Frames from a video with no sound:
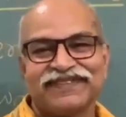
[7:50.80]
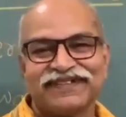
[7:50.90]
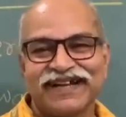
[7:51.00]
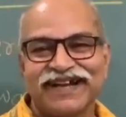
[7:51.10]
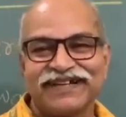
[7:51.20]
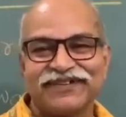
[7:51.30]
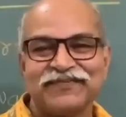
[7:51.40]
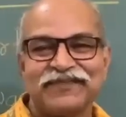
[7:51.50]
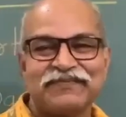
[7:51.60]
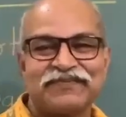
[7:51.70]
right,
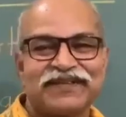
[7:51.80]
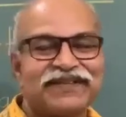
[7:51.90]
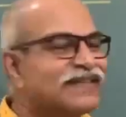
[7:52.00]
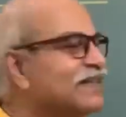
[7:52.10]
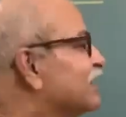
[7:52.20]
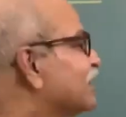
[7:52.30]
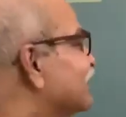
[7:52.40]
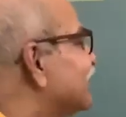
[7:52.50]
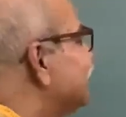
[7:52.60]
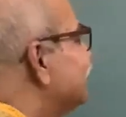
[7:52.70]
room temperature,
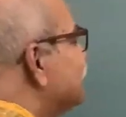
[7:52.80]
then